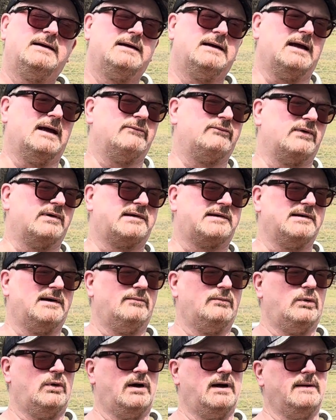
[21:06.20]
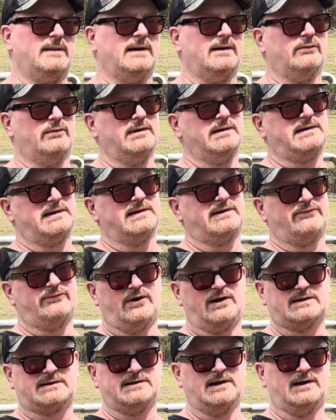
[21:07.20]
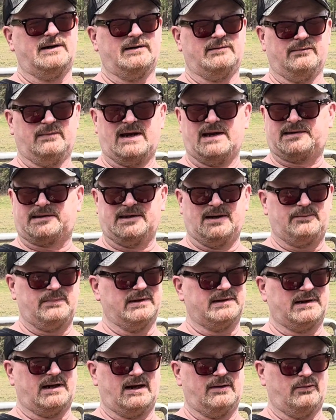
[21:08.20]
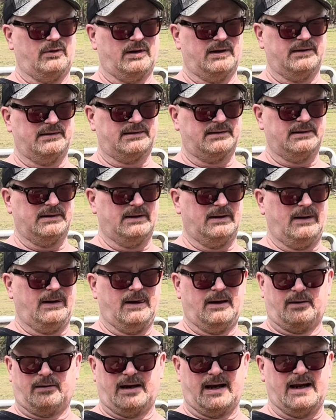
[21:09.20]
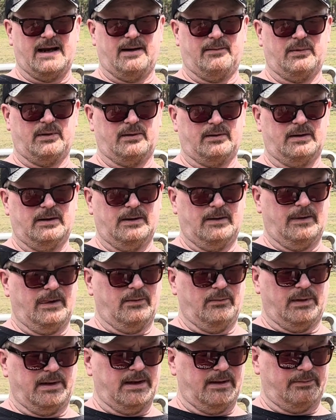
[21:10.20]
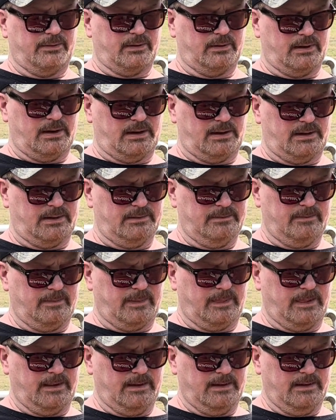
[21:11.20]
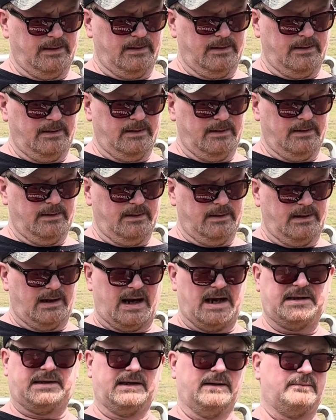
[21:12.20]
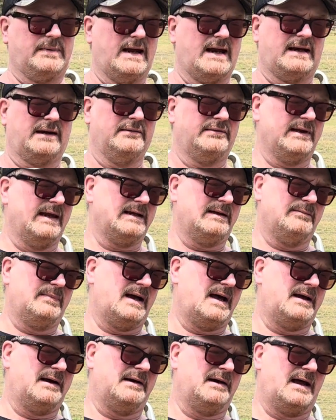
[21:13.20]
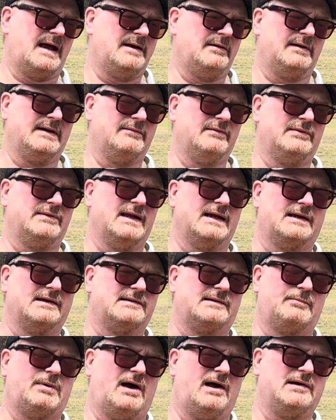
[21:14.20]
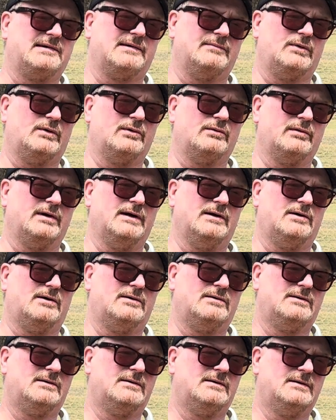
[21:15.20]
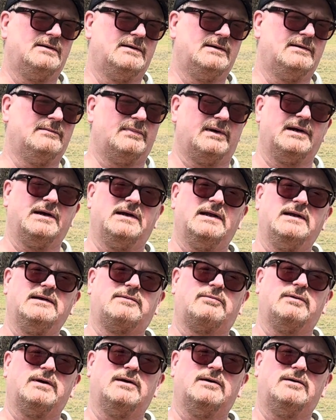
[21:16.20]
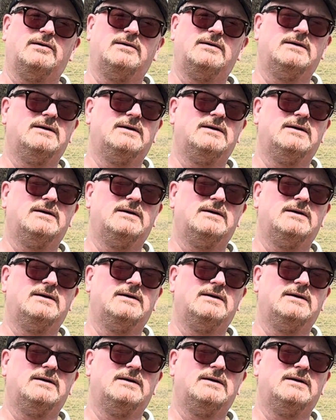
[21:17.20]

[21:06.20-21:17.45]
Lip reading: And for someone that was as fucked up or messed up as I was, or am, or whatever, I sit back and think about it, and I don't even think it's possible or real. But it is real.